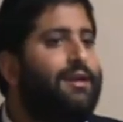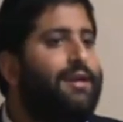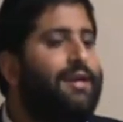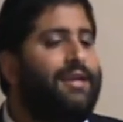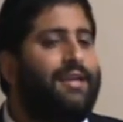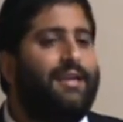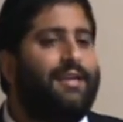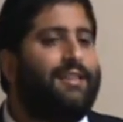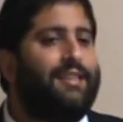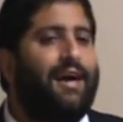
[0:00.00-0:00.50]

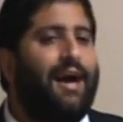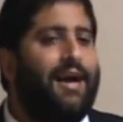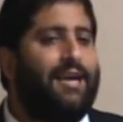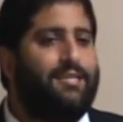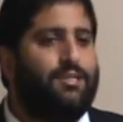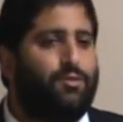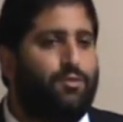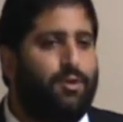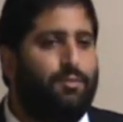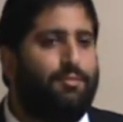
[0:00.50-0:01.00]
Eating the
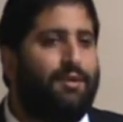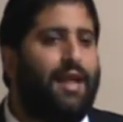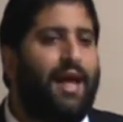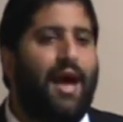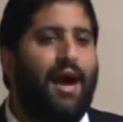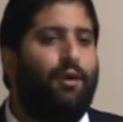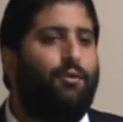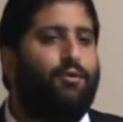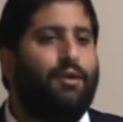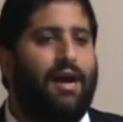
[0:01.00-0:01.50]
ice cream an
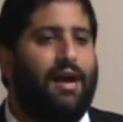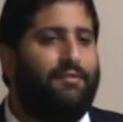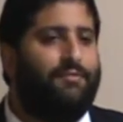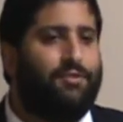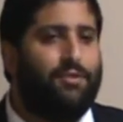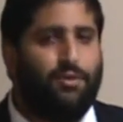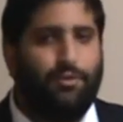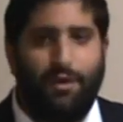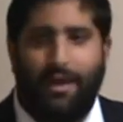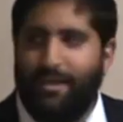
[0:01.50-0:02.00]
hour
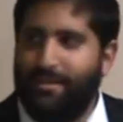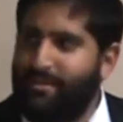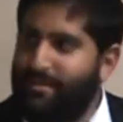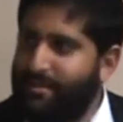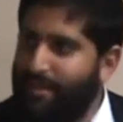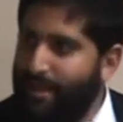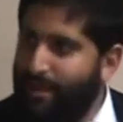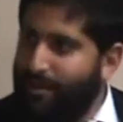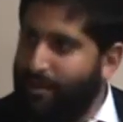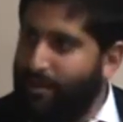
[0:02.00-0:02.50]
after you had
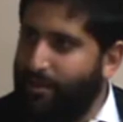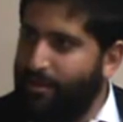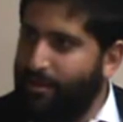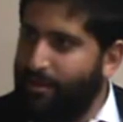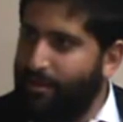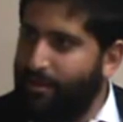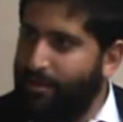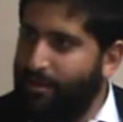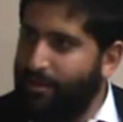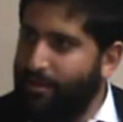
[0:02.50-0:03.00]
steak.
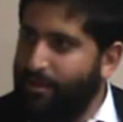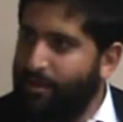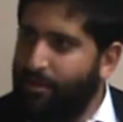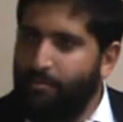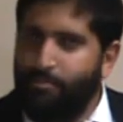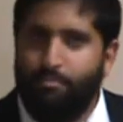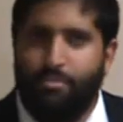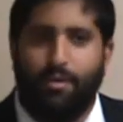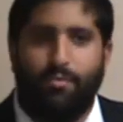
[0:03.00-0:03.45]
Rabbinic.